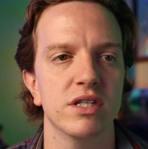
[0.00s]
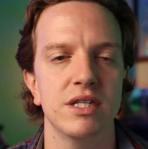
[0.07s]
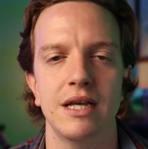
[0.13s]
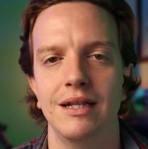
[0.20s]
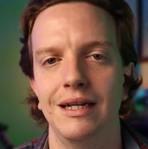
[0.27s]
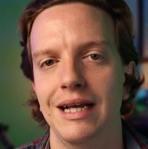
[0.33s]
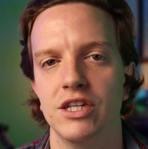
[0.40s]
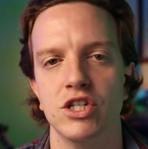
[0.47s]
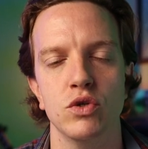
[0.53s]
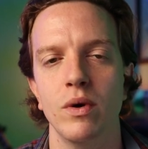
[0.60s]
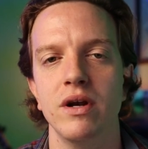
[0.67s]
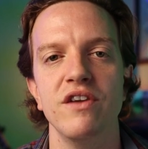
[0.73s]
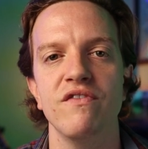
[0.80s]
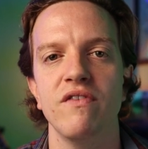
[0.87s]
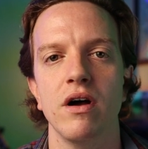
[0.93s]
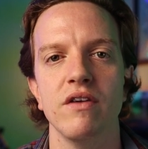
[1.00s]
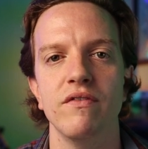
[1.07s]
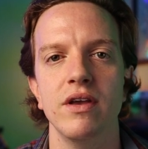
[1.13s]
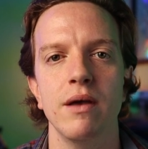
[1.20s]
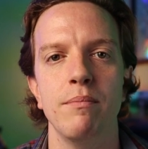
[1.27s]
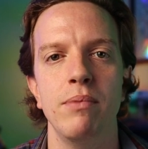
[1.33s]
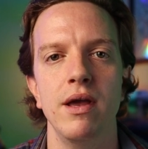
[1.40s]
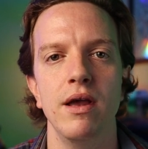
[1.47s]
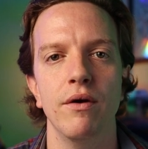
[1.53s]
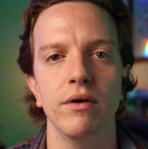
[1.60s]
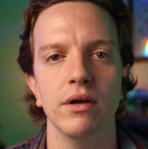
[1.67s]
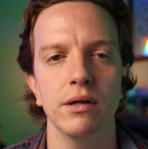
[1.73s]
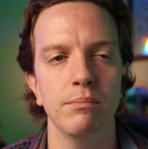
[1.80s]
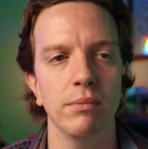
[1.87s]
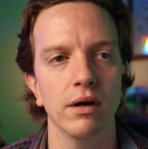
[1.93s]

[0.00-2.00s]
say, the last 25-year period.